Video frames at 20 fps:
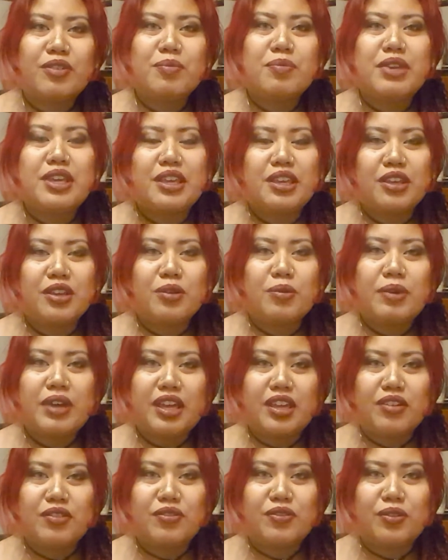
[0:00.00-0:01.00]
being
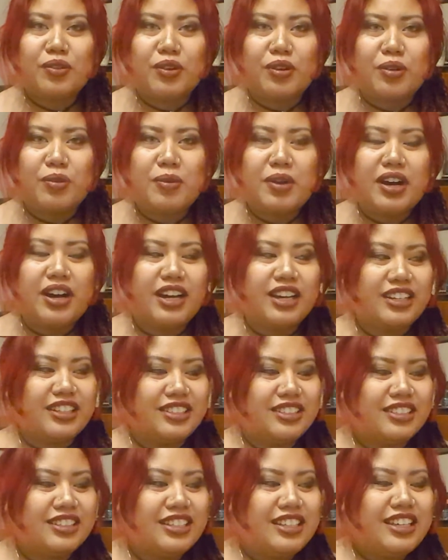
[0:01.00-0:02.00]
away for a
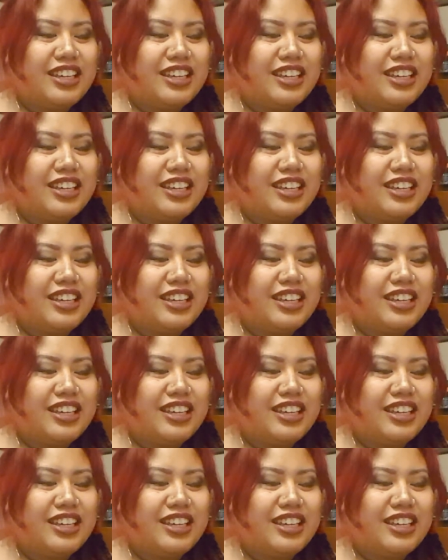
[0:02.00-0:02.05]
while.